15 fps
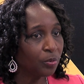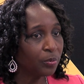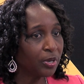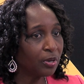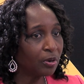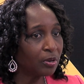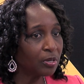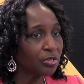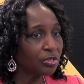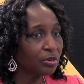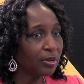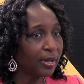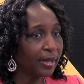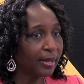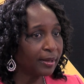We
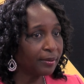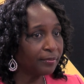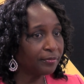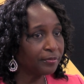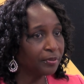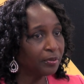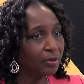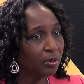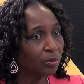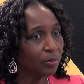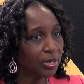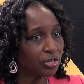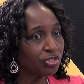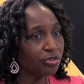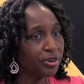also have,
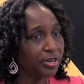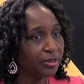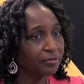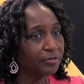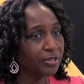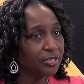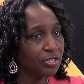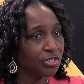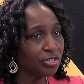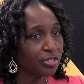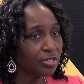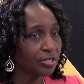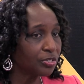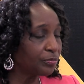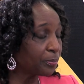well, training for
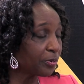teachers,